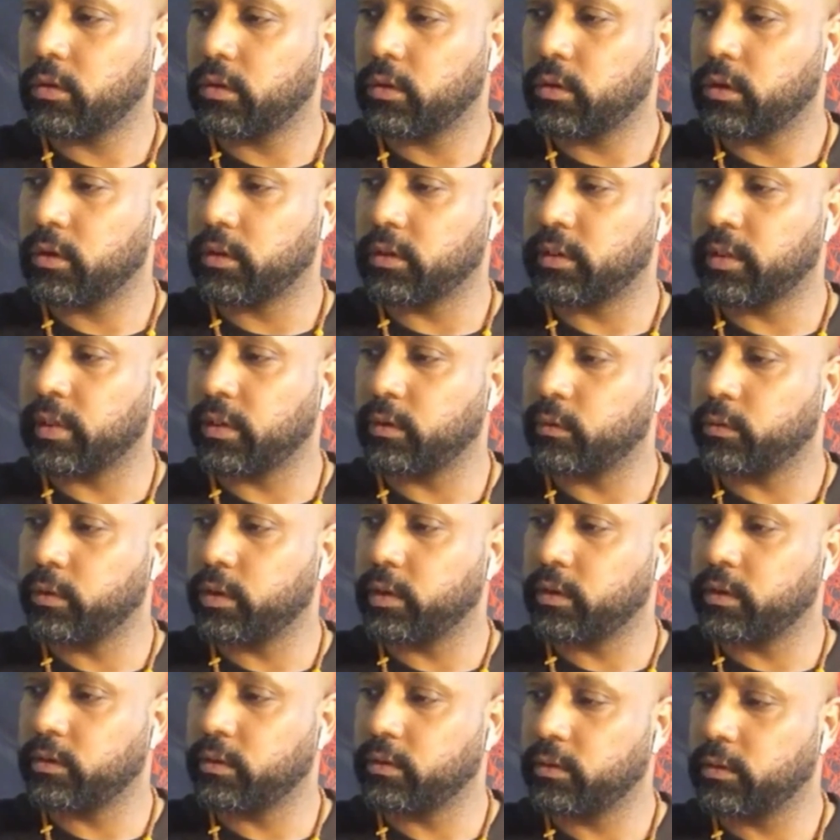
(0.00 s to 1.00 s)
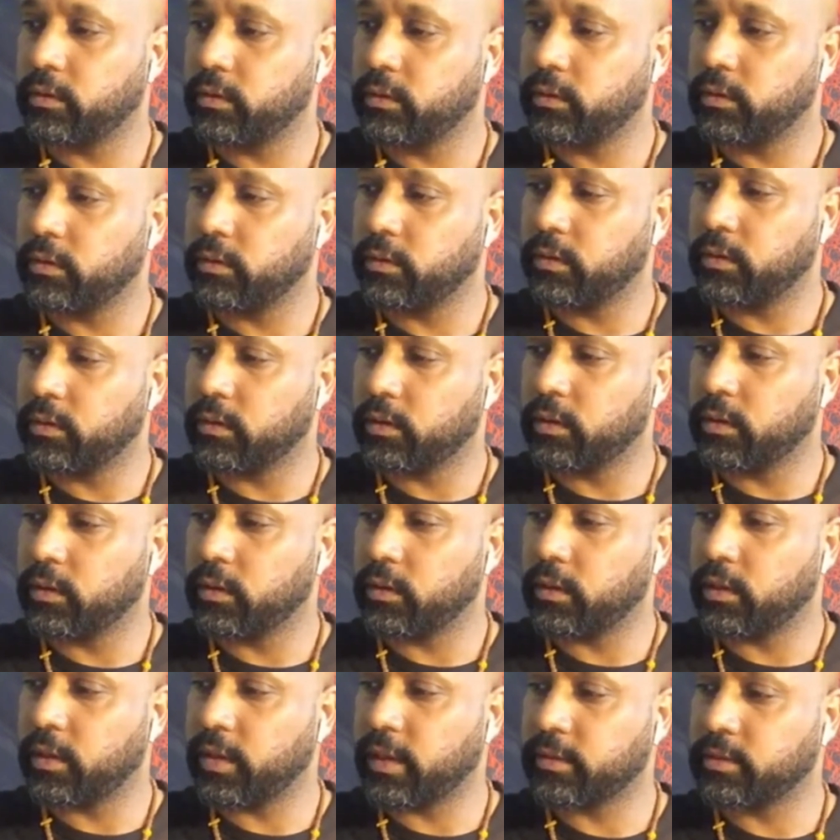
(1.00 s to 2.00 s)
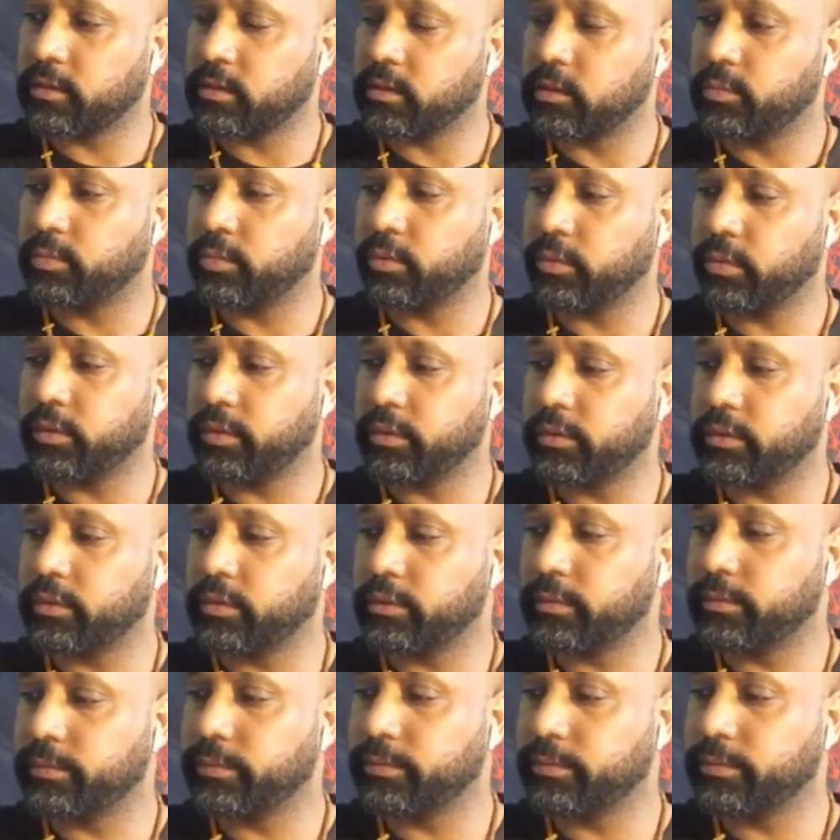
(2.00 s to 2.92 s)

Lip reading: A gateway, an access point